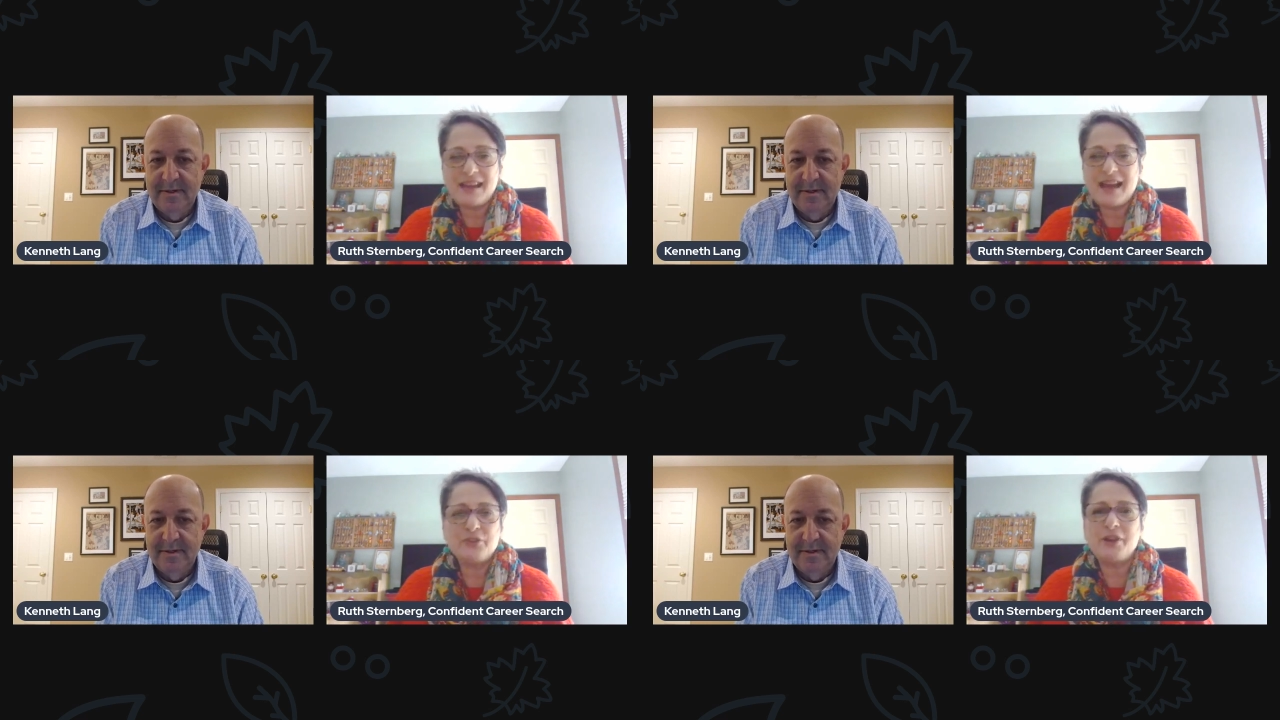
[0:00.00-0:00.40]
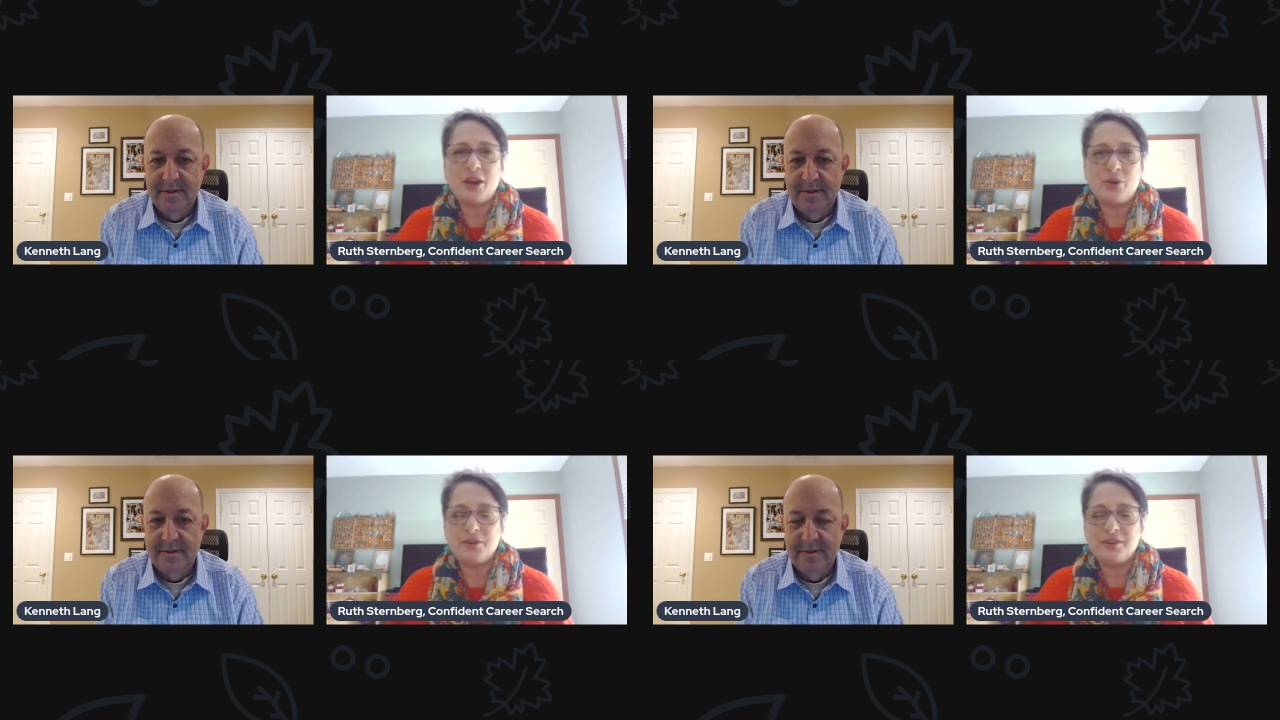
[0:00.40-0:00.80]
Speaker 1: I don't
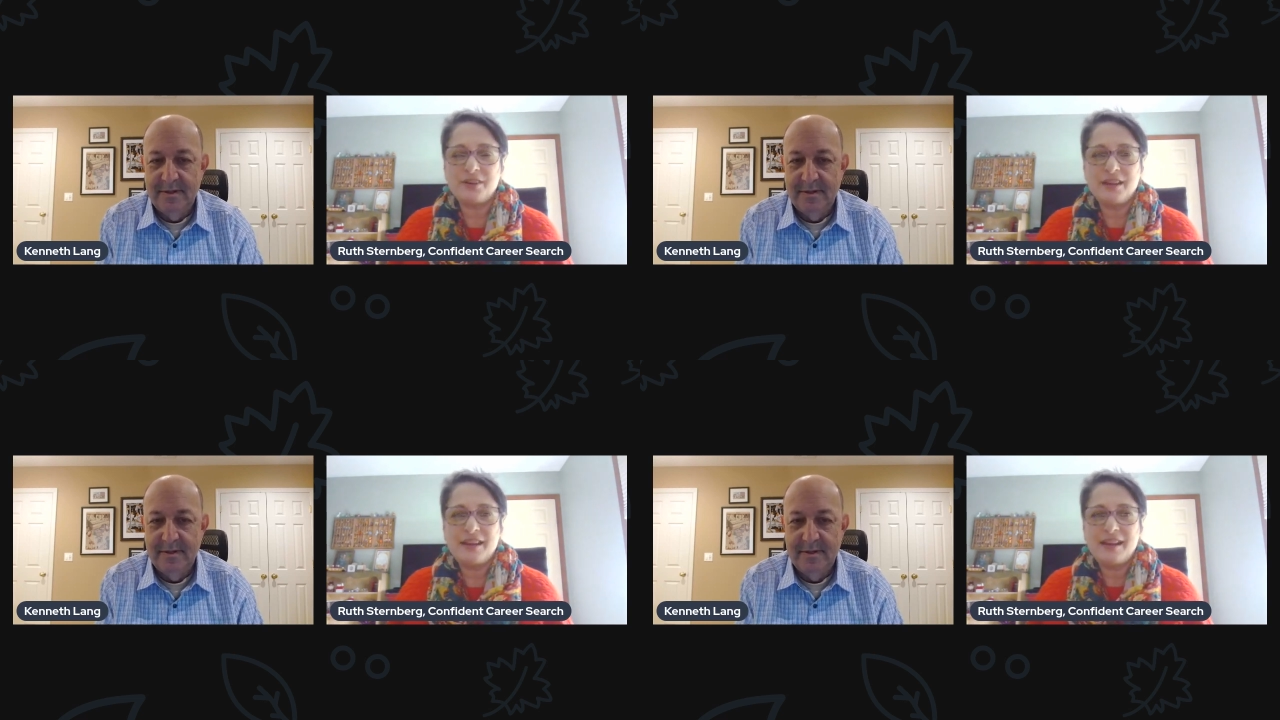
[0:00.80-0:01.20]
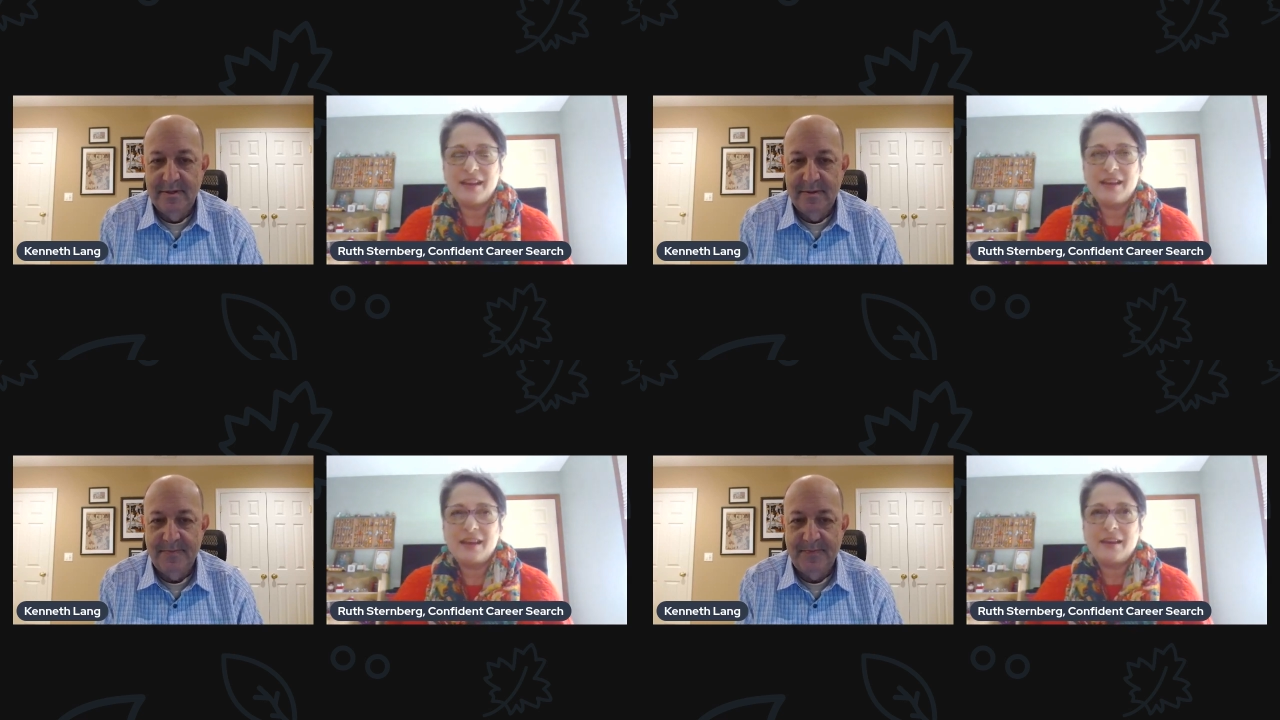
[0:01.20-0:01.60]
know.
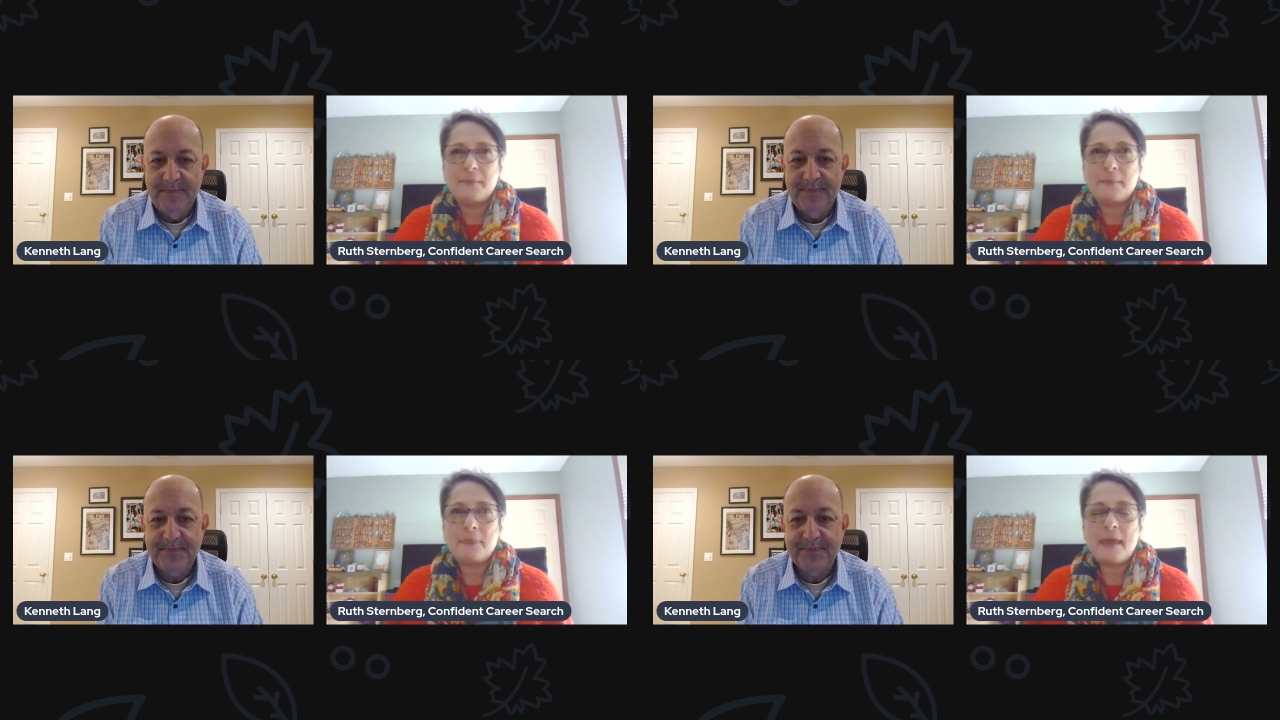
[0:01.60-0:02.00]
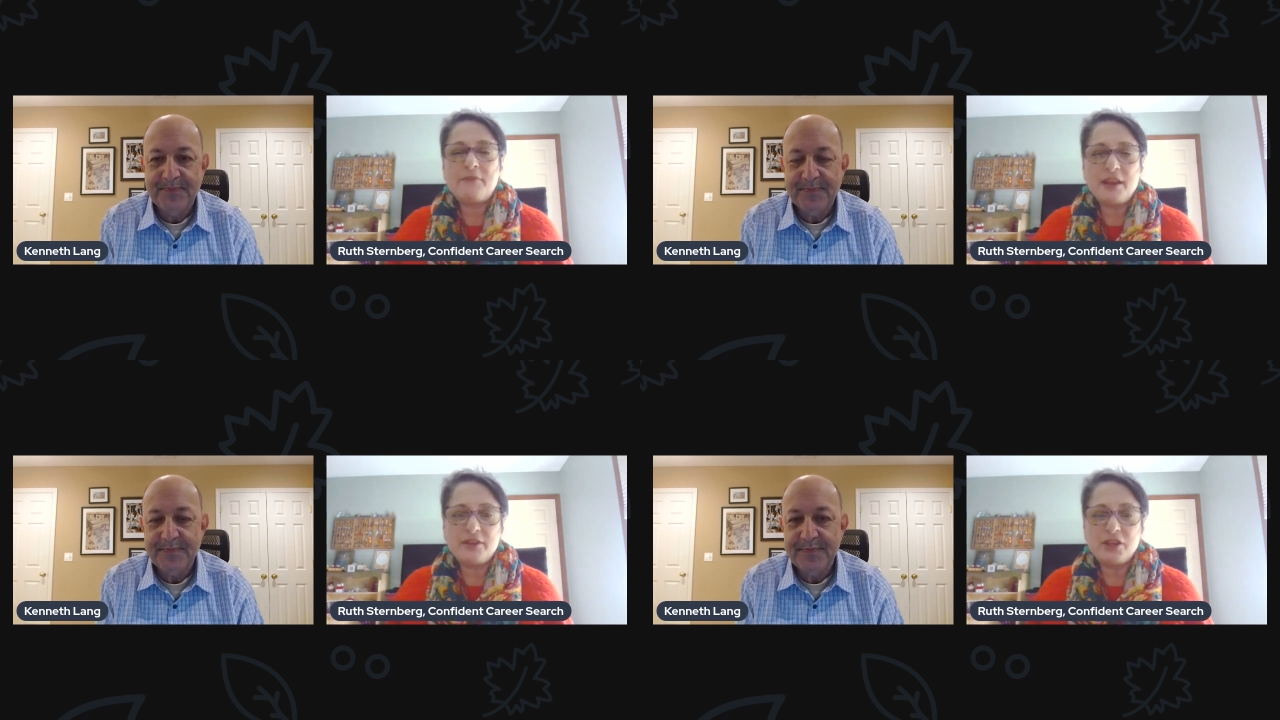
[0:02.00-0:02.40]
Have
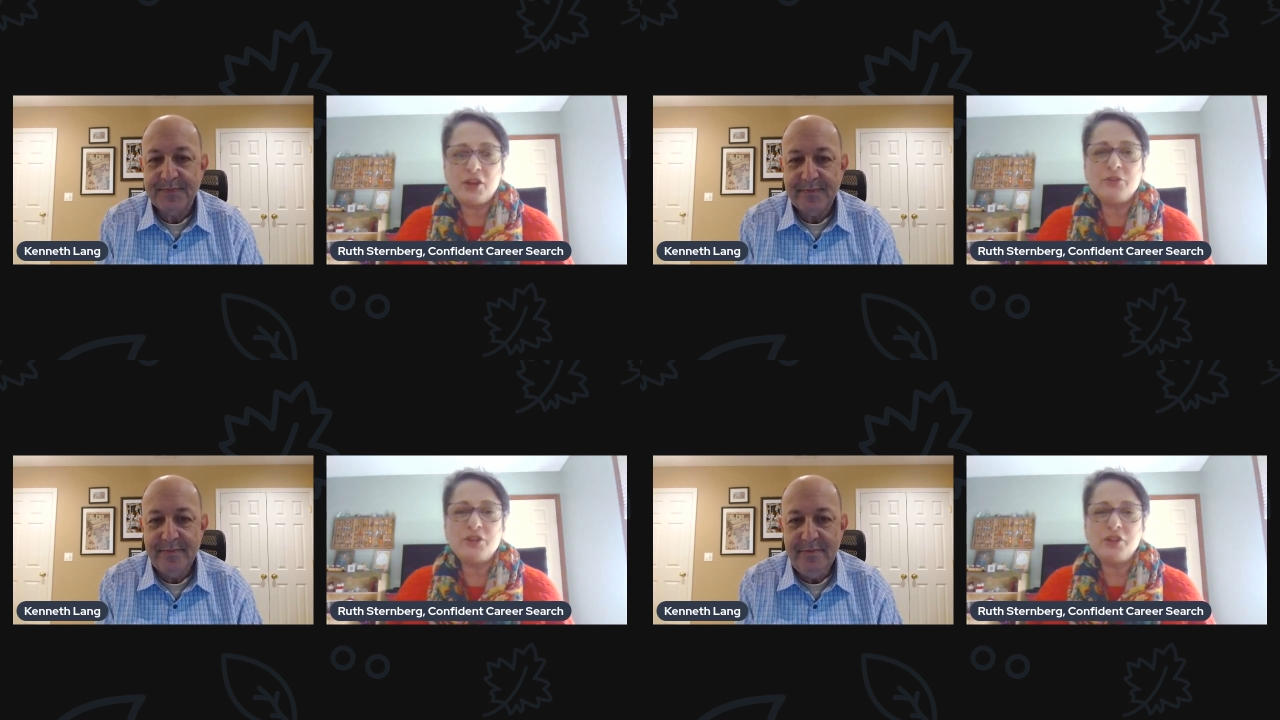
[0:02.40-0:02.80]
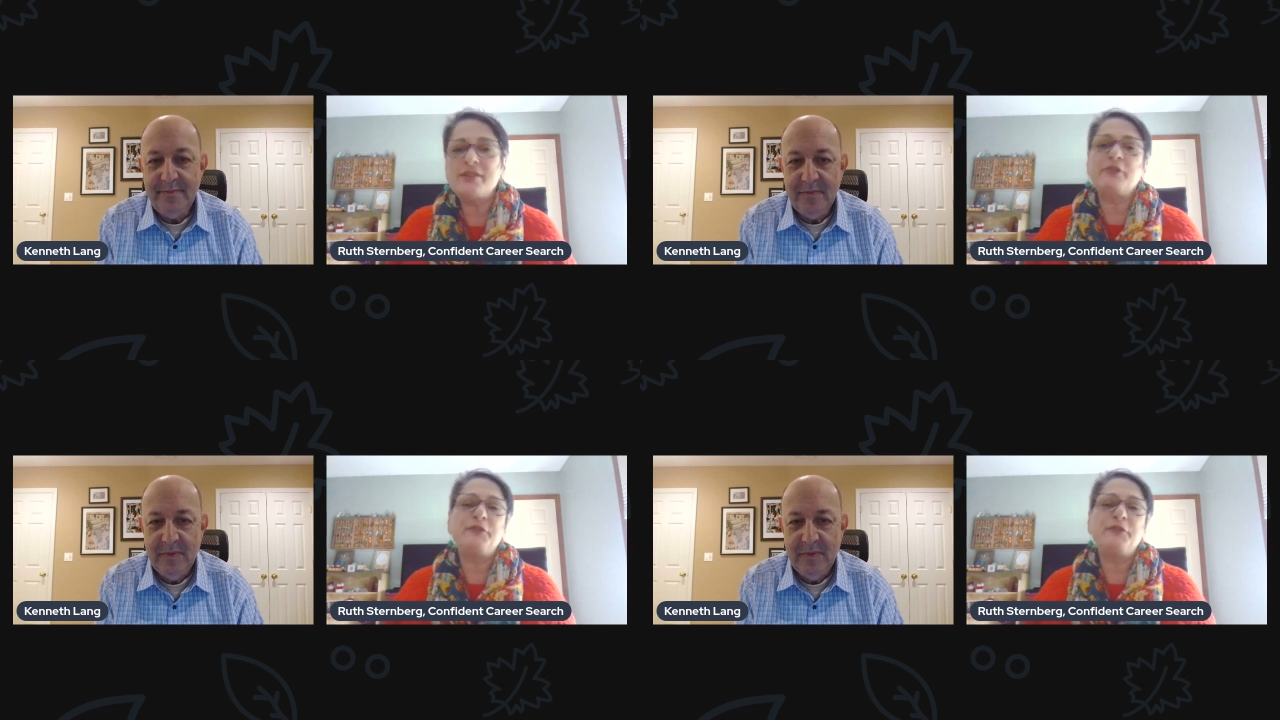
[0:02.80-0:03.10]
you you know you know that